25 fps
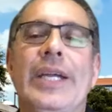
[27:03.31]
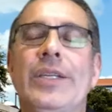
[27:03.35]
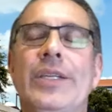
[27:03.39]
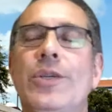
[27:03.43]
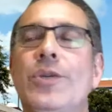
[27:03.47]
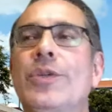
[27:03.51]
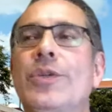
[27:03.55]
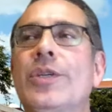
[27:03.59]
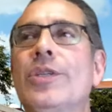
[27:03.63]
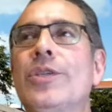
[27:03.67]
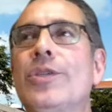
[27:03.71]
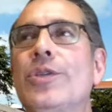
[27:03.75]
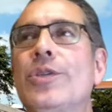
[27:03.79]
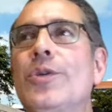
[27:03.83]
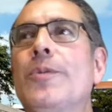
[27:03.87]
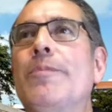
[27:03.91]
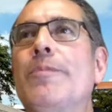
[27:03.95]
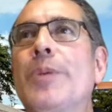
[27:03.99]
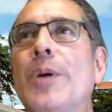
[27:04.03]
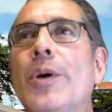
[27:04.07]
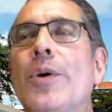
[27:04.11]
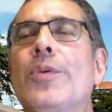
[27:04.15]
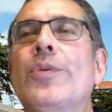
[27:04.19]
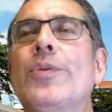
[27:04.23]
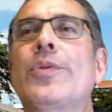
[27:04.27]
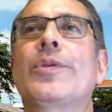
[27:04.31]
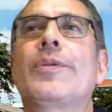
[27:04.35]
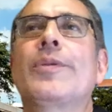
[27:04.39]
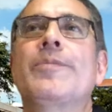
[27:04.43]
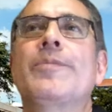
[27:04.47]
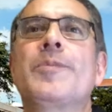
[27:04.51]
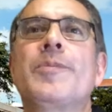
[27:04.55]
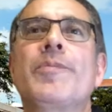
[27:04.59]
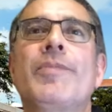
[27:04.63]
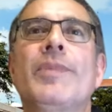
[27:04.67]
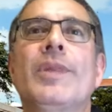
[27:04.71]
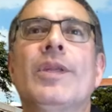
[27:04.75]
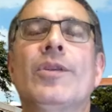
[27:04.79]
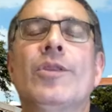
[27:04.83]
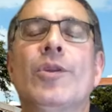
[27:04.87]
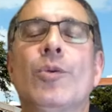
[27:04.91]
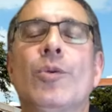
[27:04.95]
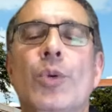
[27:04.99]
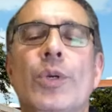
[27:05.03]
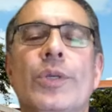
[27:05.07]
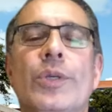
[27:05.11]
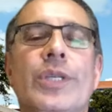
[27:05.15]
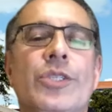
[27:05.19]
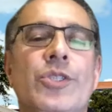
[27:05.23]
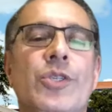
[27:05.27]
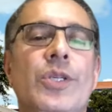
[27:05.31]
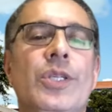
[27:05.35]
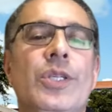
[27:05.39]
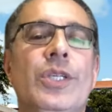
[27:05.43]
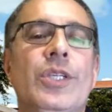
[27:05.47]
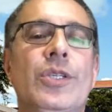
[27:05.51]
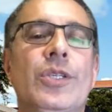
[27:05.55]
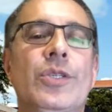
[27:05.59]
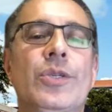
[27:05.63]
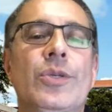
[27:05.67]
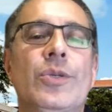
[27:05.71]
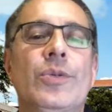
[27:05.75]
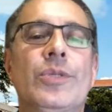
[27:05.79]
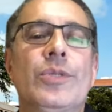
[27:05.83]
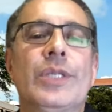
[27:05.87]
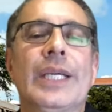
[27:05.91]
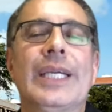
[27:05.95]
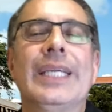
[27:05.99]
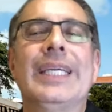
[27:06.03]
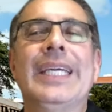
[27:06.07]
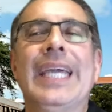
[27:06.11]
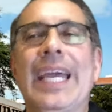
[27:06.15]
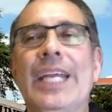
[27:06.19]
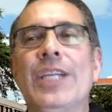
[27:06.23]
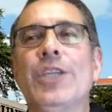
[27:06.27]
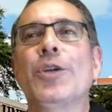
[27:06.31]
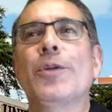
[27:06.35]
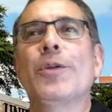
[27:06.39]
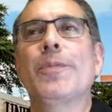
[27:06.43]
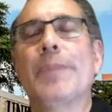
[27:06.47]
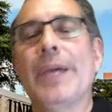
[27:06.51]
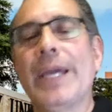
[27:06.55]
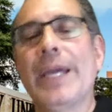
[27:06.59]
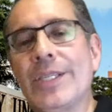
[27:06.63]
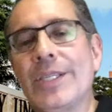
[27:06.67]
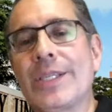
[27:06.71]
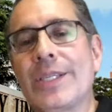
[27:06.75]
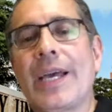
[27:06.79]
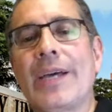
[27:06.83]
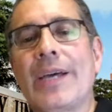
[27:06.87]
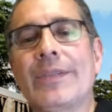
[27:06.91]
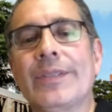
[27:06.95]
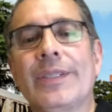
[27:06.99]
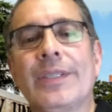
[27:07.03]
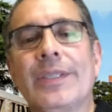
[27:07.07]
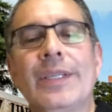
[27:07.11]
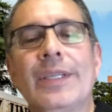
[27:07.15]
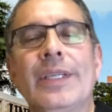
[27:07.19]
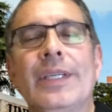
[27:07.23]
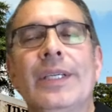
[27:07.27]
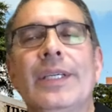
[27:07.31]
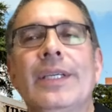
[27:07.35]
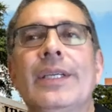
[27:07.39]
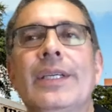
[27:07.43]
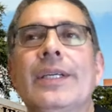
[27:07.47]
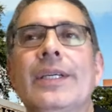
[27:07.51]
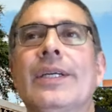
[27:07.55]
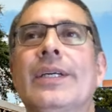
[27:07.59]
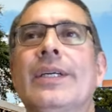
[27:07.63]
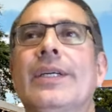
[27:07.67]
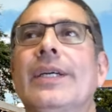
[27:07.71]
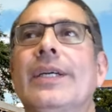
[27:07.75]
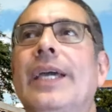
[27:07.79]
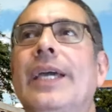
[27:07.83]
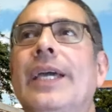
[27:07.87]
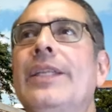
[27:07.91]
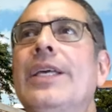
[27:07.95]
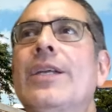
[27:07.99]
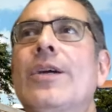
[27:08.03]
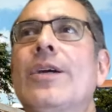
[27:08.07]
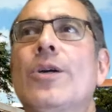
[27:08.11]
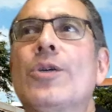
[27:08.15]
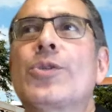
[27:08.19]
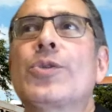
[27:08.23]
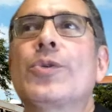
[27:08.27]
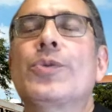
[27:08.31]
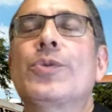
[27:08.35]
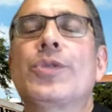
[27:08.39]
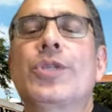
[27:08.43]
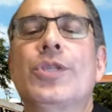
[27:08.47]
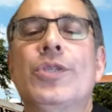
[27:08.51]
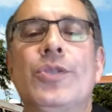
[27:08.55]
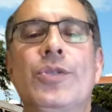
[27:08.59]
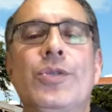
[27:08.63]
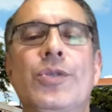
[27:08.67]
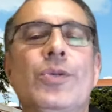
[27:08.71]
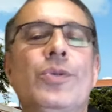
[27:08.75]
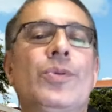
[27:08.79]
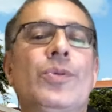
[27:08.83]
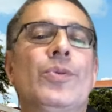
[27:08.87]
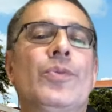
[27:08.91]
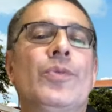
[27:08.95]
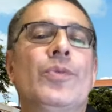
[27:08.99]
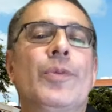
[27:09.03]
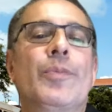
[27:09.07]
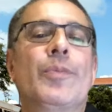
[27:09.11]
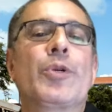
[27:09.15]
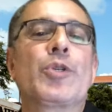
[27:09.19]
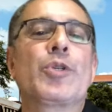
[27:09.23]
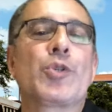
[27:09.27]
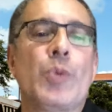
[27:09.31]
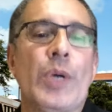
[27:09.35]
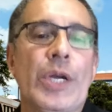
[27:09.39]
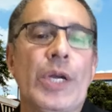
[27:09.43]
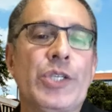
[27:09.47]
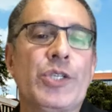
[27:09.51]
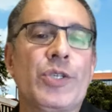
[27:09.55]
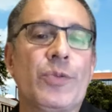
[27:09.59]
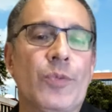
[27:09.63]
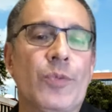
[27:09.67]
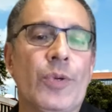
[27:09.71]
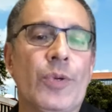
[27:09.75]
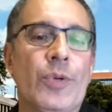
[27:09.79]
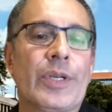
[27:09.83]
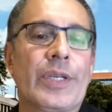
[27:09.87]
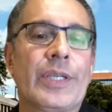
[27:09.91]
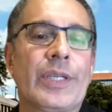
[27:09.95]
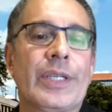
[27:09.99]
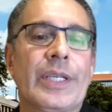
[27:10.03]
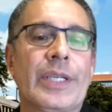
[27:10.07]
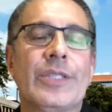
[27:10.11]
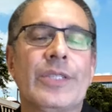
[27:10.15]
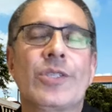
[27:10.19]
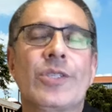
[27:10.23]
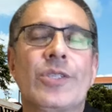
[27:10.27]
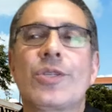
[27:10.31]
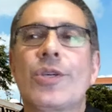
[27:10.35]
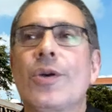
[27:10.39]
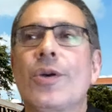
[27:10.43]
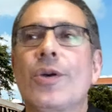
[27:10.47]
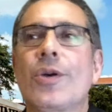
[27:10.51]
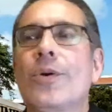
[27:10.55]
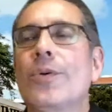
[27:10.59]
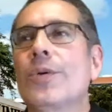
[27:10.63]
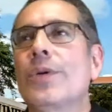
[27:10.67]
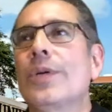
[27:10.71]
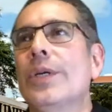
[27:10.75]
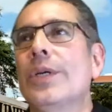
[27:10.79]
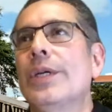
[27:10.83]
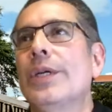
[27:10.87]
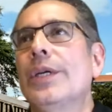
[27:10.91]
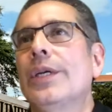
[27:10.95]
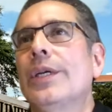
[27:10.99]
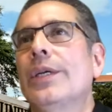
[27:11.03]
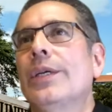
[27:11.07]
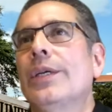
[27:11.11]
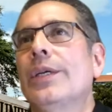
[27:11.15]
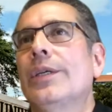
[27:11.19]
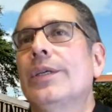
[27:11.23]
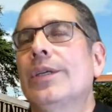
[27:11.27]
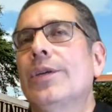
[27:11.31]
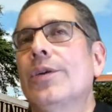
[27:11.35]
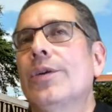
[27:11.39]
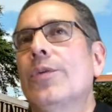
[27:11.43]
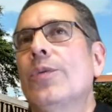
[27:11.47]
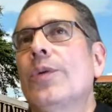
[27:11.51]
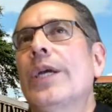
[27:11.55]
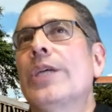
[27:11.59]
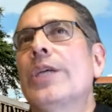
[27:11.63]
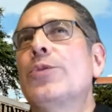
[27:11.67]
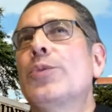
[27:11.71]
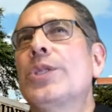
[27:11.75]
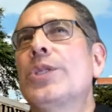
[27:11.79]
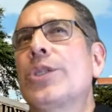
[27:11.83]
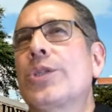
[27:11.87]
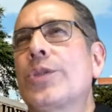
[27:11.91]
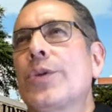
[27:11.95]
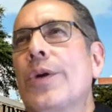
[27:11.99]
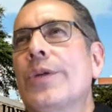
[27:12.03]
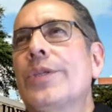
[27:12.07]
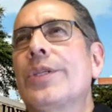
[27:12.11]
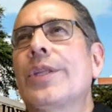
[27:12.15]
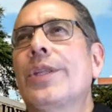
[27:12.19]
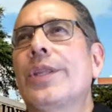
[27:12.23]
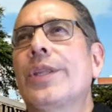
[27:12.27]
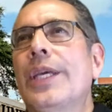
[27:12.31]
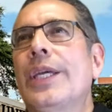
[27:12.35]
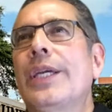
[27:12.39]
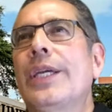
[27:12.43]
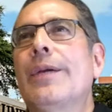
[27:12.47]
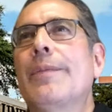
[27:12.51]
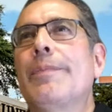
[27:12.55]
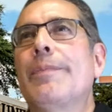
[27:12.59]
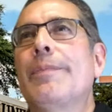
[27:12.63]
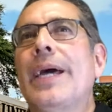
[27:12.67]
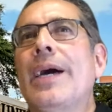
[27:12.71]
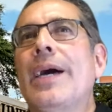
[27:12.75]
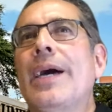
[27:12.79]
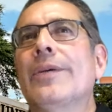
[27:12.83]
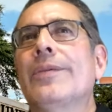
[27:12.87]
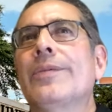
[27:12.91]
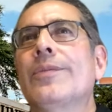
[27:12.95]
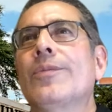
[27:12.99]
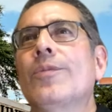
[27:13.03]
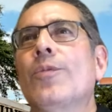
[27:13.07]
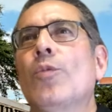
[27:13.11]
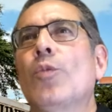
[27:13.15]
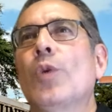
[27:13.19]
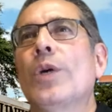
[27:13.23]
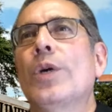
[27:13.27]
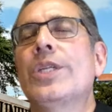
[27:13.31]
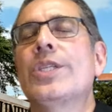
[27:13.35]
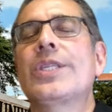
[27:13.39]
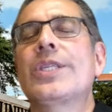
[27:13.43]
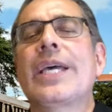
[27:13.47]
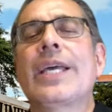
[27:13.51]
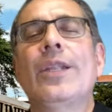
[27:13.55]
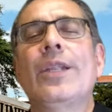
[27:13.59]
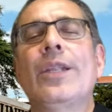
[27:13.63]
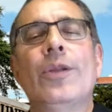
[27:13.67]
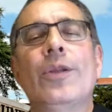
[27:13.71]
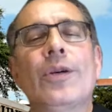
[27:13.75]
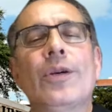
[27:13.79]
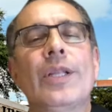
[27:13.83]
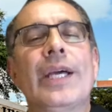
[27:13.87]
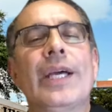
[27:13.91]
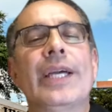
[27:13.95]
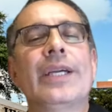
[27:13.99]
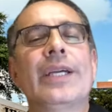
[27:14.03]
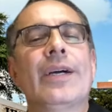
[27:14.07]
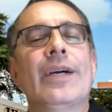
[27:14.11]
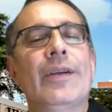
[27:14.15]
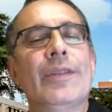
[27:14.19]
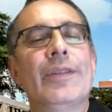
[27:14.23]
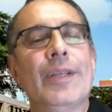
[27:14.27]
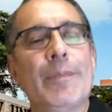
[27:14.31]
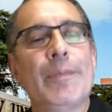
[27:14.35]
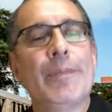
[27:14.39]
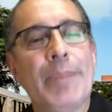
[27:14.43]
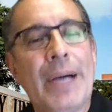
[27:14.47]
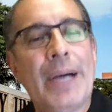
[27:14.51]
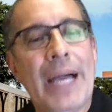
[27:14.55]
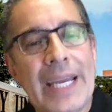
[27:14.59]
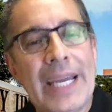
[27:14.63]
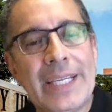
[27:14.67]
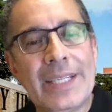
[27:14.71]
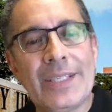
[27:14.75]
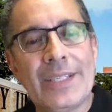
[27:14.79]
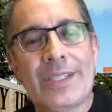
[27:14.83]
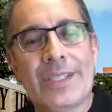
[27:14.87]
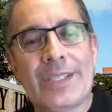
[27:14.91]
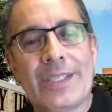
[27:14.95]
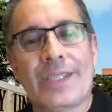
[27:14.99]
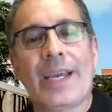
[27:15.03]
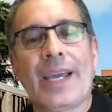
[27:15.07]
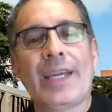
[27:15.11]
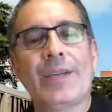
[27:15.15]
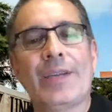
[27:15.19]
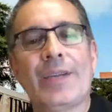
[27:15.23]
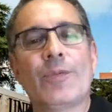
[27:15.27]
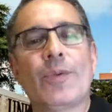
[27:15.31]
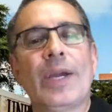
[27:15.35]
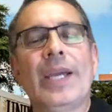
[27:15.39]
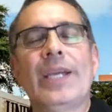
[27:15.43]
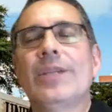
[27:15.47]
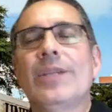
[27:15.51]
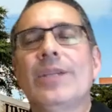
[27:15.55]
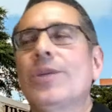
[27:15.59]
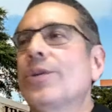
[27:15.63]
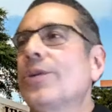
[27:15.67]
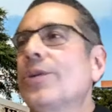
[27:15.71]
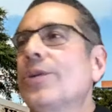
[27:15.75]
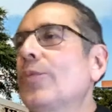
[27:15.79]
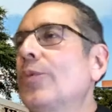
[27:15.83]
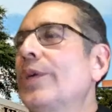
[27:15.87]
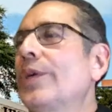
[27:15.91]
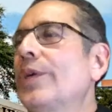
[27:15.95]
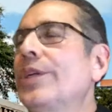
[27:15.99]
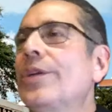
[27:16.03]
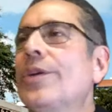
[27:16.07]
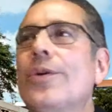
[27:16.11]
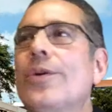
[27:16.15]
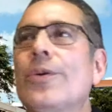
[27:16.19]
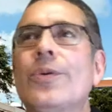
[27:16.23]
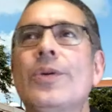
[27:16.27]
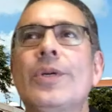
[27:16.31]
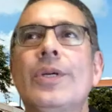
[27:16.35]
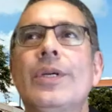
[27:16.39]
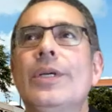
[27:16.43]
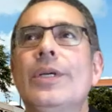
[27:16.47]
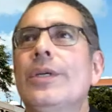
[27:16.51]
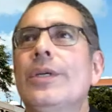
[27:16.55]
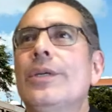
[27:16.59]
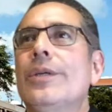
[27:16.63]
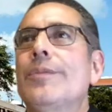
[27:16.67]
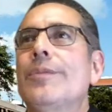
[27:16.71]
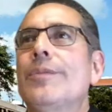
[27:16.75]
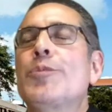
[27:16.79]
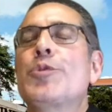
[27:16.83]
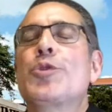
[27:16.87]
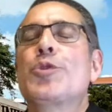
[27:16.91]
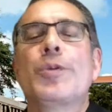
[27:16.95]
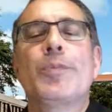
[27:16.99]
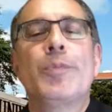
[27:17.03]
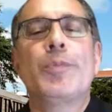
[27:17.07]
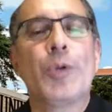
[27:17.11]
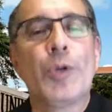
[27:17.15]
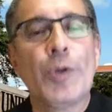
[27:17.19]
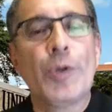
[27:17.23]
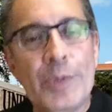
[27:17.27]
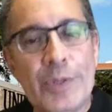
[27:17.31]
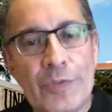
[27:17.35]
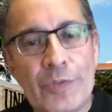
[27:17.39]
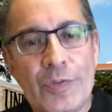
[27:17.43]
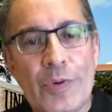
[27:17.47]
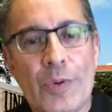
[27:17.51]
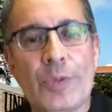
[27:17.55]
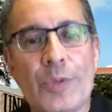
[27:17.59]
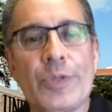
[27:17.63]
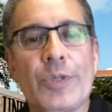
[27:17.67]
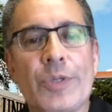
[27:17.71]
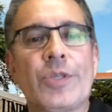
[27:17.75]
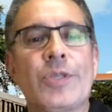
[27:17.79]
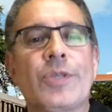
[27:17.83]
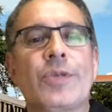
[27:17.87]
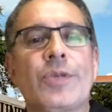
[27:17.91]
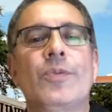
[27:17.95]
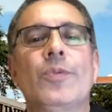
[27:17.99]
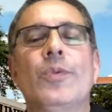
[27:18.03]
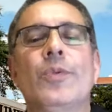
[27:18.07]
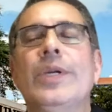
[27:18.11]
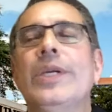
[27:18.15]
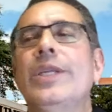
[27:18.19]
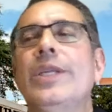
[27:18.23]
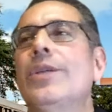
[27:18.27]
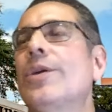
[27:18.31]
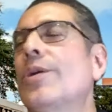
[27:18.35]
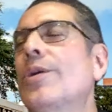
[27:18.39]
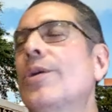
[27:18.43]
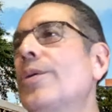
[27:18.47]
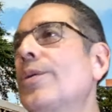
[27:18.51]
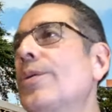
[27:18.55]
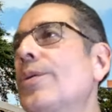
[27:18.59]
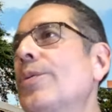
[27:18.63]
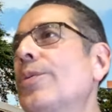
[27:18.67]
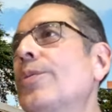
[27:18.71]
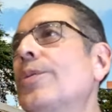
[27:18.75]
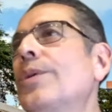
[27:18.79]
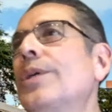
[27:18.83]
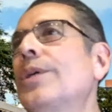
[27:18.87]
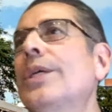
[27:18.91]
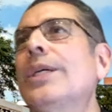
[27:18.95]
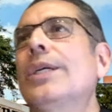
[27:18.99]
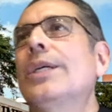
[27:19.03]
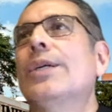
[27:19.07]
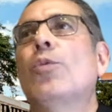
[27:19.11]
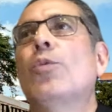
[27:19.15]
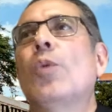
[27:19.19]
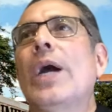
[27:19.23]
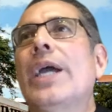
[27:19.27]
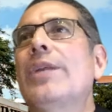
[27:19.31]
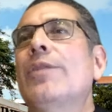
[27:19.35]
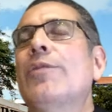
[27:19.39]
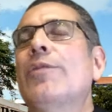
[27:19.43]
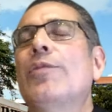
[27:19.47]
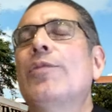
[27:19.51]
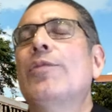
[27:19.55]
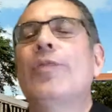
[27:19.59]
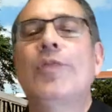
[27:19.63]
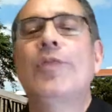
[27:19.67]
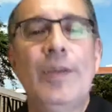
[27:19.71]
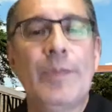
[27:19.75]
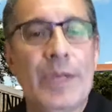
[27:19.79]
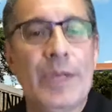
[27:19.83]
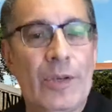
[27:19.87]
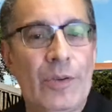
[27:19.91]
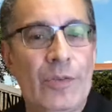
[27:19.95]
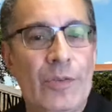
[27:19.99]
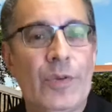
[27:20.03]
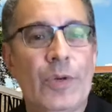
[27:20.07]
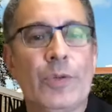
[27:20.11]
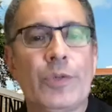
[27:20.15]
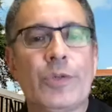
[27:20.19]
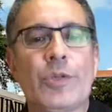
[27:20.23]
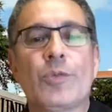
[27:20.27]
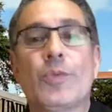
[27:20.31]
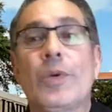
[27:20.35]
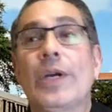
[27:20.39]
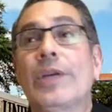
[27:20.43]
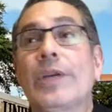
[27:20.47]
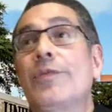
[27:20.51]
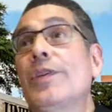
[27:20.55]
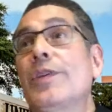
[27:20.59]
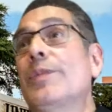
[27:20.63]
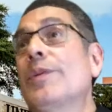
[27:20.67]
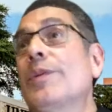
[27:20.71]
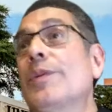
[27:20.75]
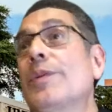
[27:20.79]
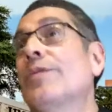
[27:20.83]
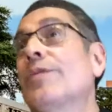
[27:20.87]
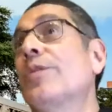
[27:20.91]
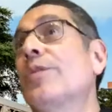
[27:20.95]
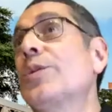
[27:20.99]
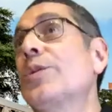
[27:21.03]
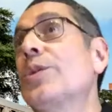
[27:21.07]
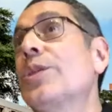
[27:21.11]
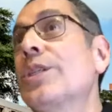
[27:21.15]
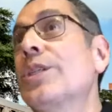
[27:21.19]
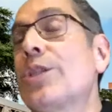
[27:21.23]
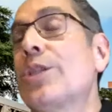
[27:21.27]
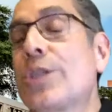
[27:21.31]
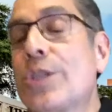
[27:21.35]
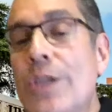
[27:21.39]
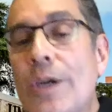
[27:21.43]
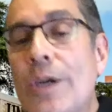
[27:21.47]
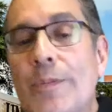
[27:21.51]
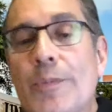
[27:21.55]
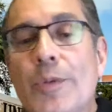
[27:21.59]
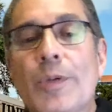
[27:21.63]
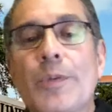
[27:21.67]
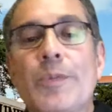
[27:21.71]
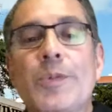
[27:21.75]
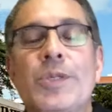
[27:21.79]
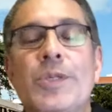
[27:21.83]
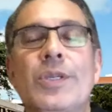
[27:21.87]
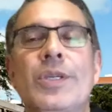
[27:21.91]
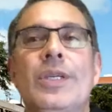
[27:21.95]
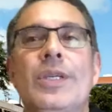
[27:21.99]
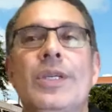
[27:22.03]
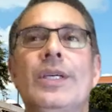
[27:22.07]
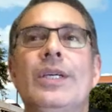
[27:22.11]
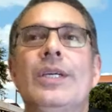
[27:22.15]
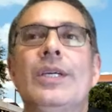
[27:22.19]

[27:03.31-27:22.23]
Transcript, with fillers: You can do both the work that you need to do to get your base out, uh, and then also to do the persuasion work. And so you know, as we start to think about what does that look like on the Biden side, right? You're, we know suburban voters, we know white female voters, white female voters in the suburbs.